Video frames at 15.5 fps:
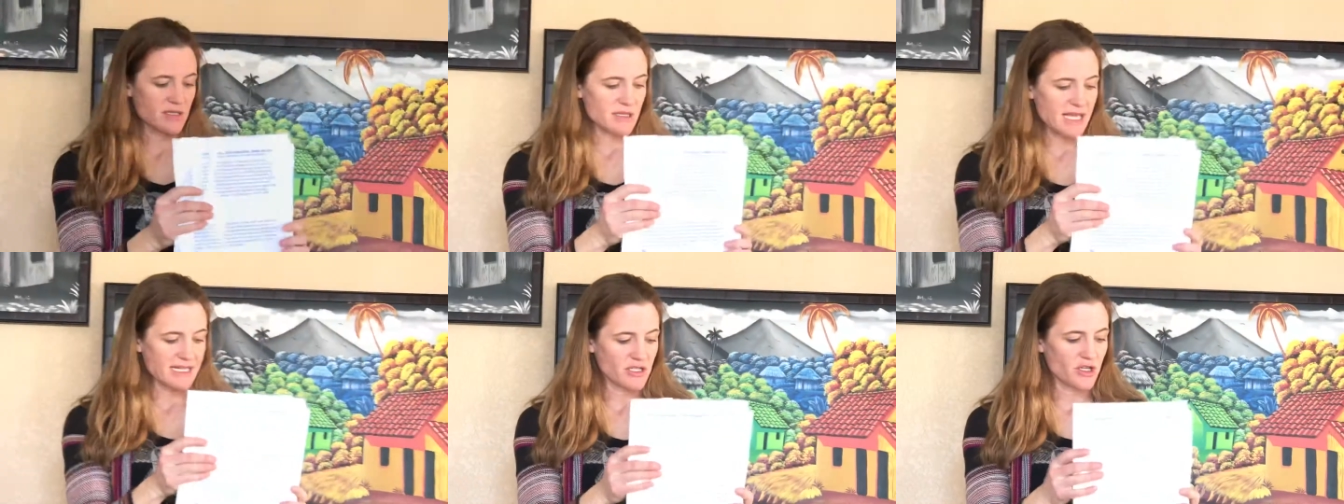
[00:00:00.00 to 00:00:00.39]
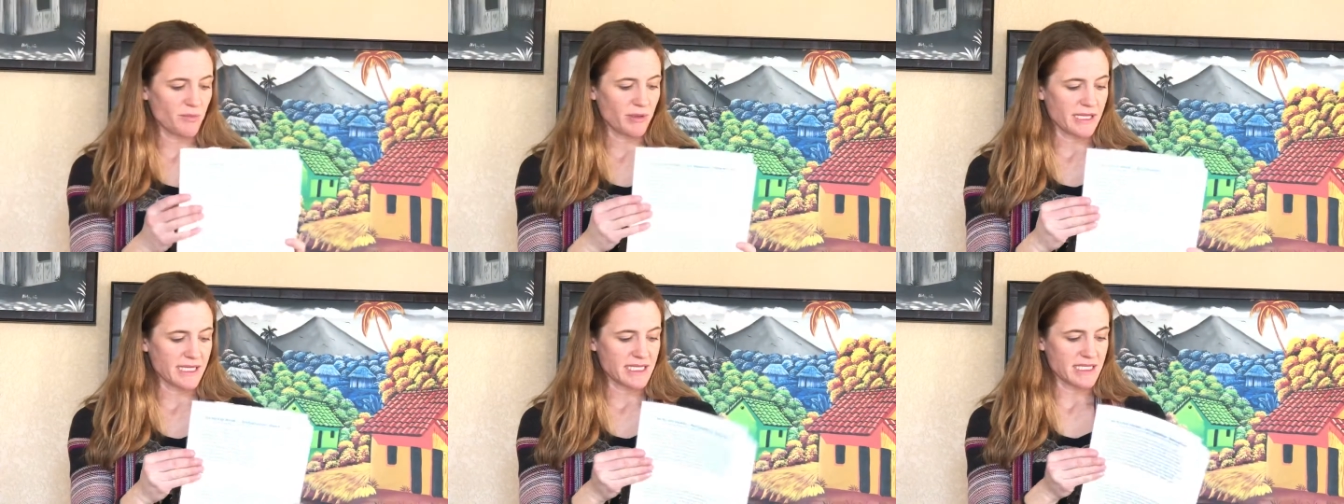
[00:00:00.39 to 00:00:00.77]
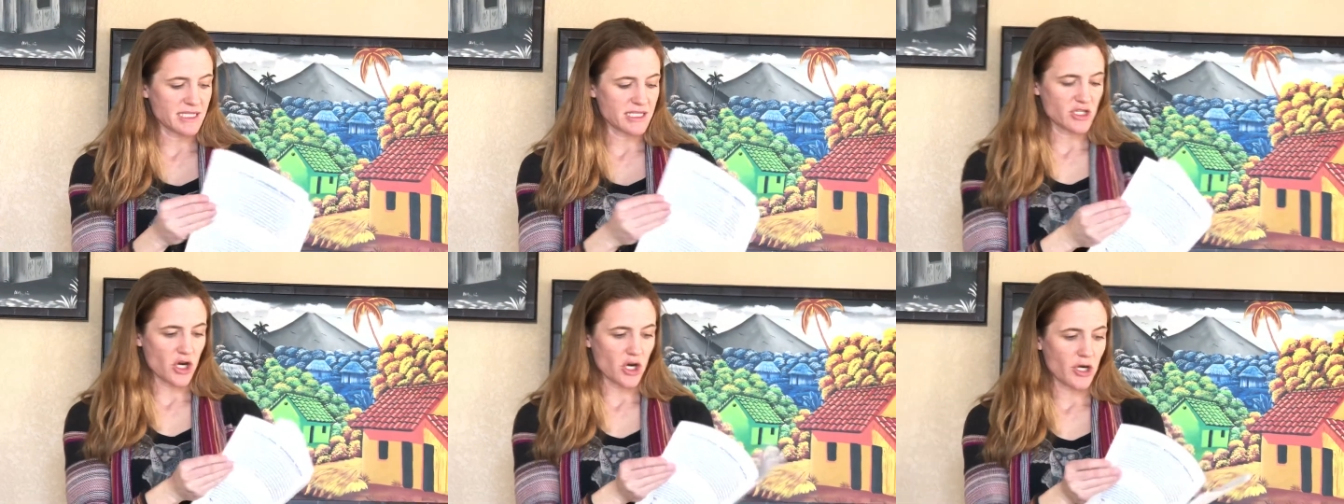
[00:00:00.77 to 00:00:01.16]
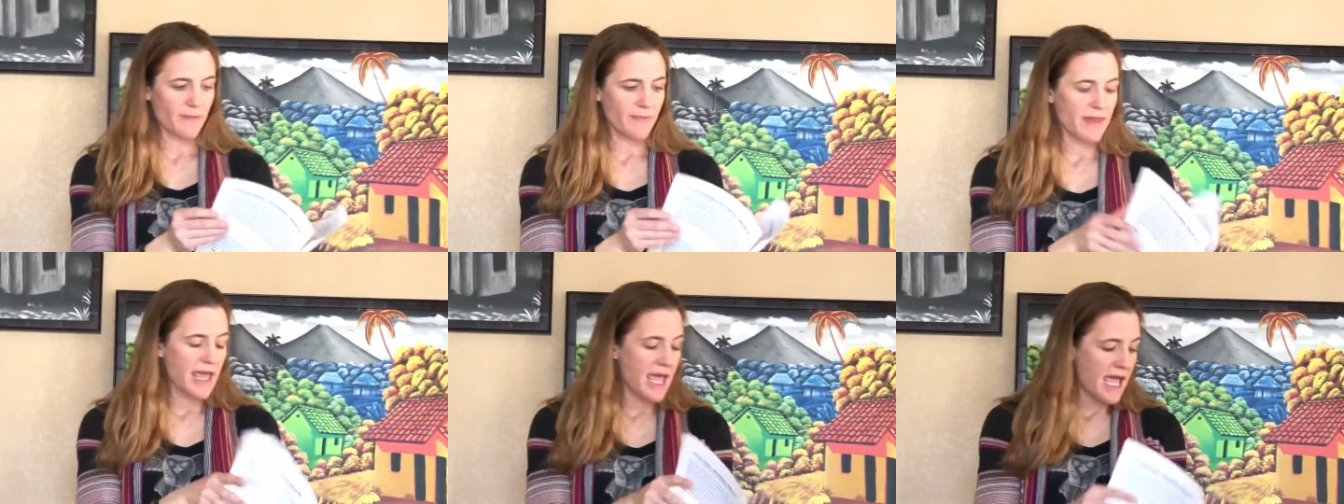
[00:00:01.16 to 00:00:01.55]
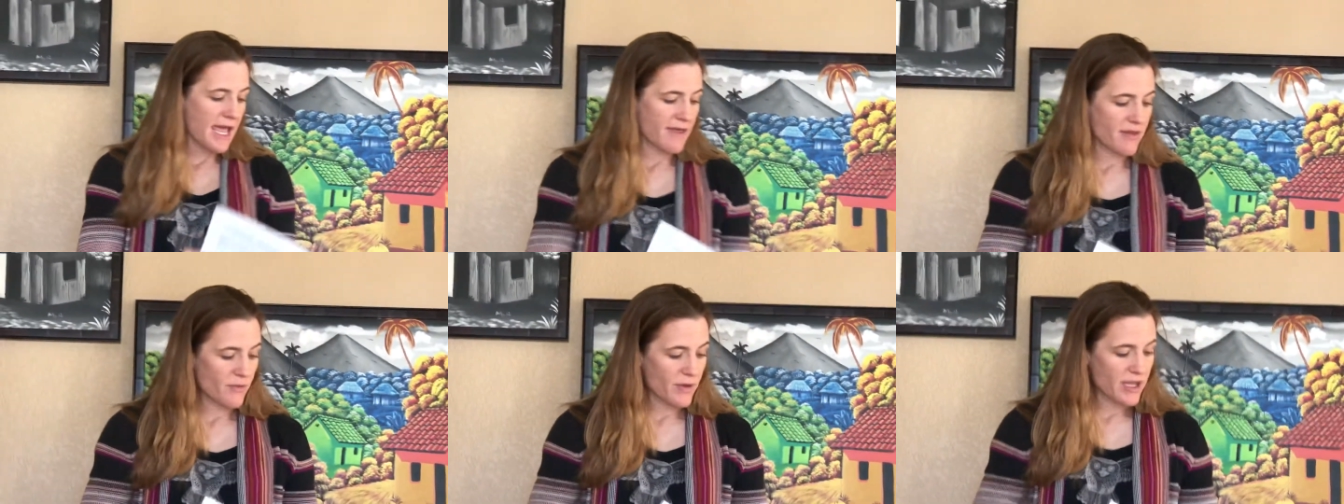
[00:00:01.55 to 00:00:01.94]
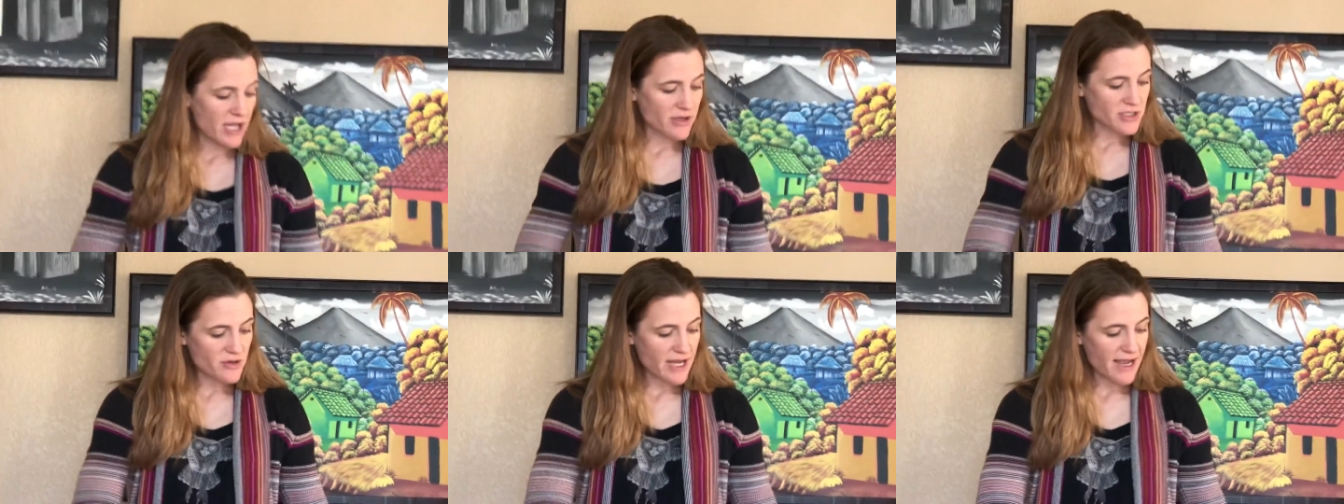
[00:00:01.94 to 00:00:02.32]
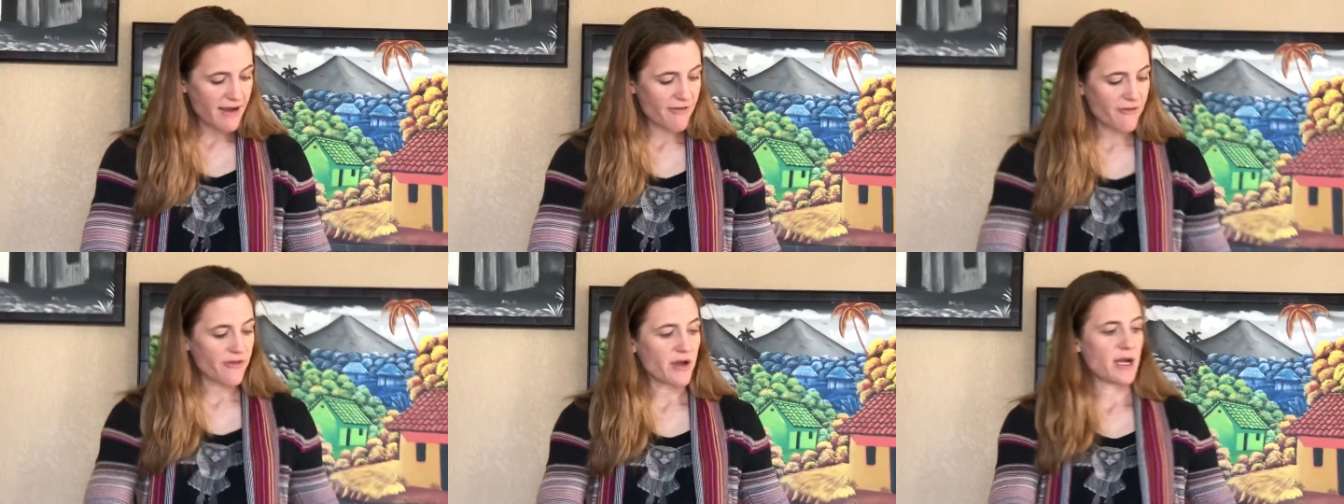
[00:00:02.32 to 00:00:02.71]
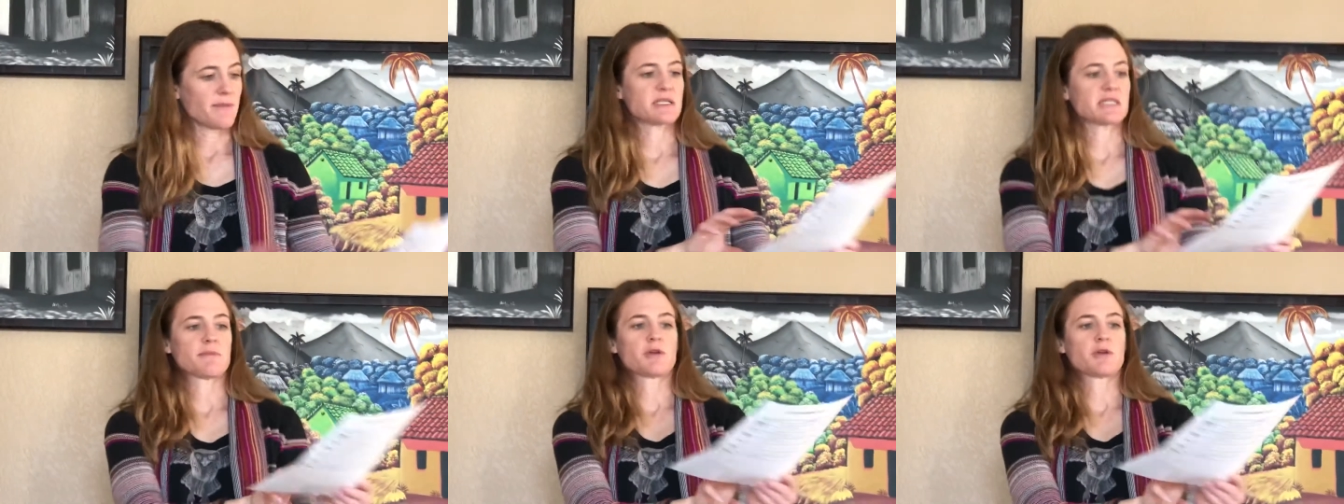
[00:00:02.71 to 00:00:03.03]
a good place to start. And then we also have some